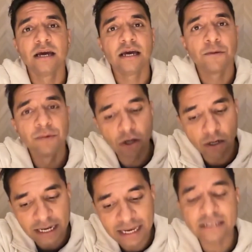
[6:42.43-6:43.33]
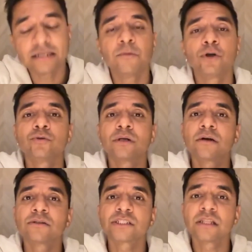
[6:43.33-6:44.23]
And then we got to get them onto a
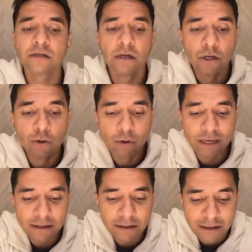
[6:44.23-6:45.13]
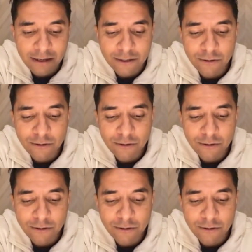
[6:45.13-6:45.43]
counselor who can